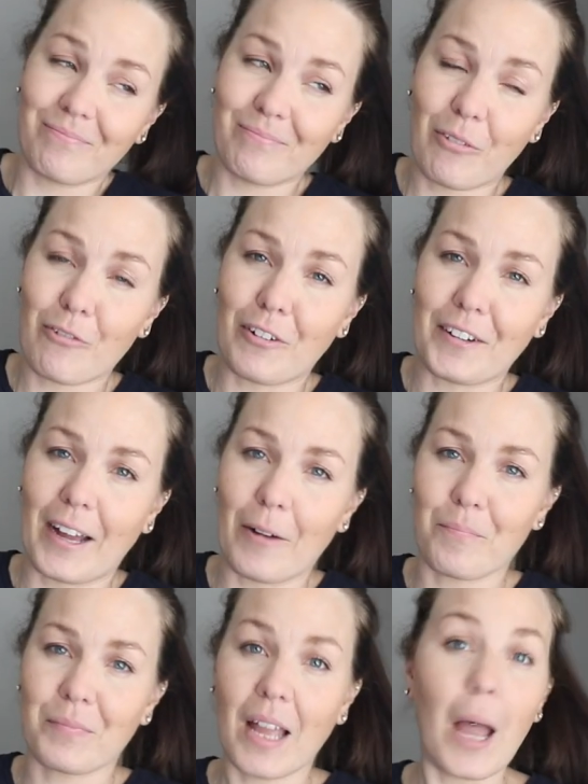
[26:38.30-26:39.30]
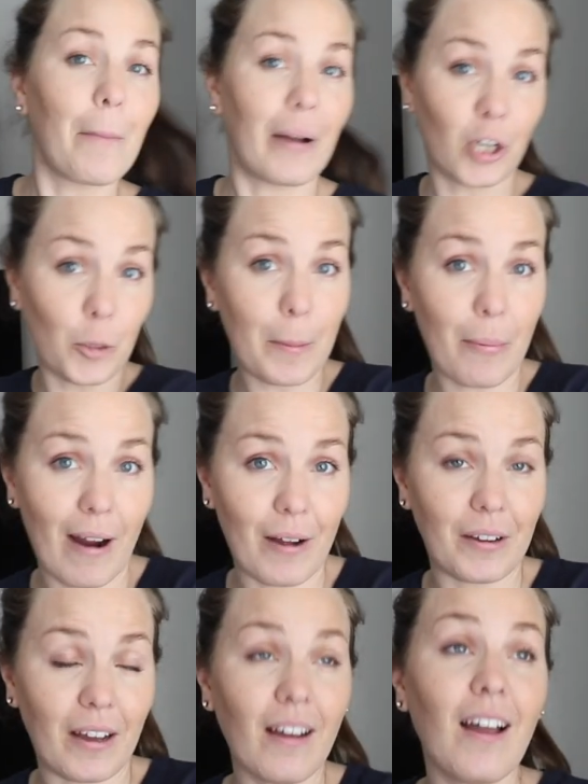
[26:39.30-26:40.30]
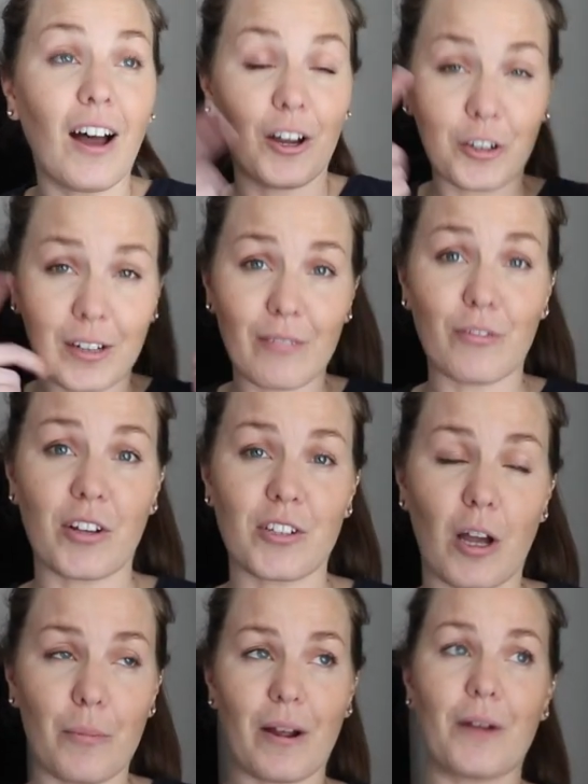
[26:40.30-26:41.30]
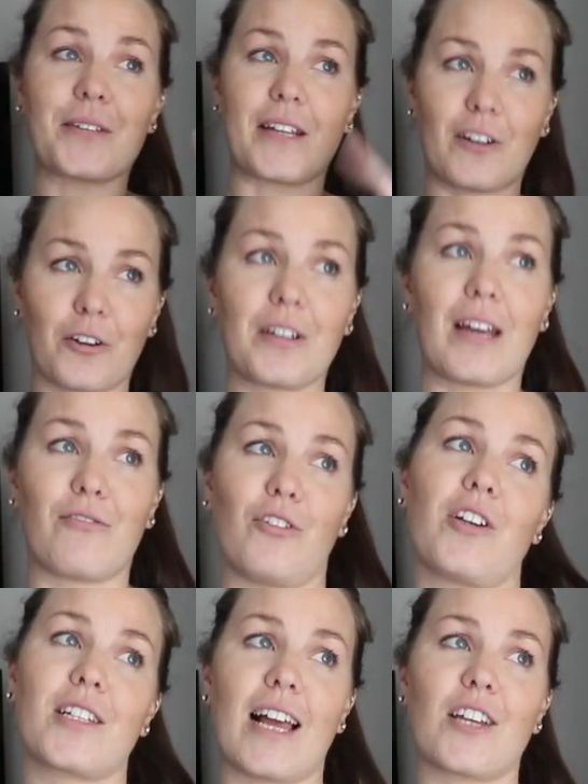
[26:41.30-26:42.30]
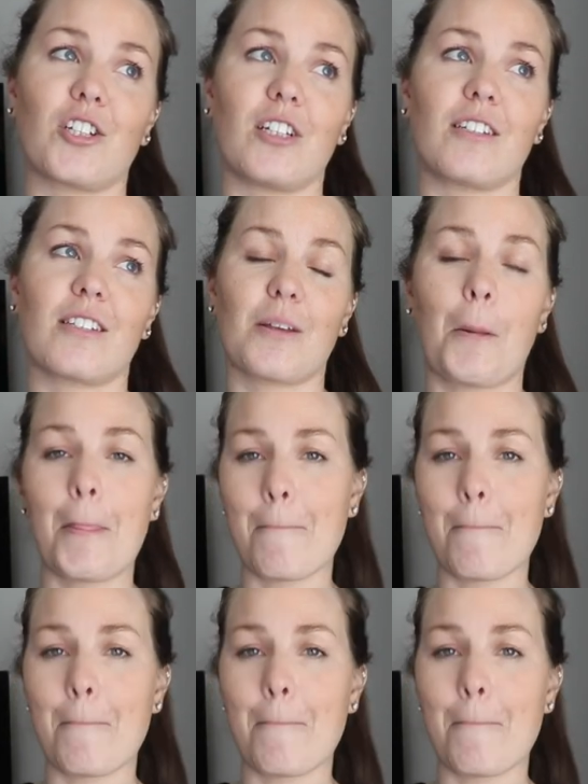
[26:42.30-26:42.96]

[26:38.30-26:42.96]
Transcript: we'll find out but I could be browner I could have nice eyebrows and I could have nice lashes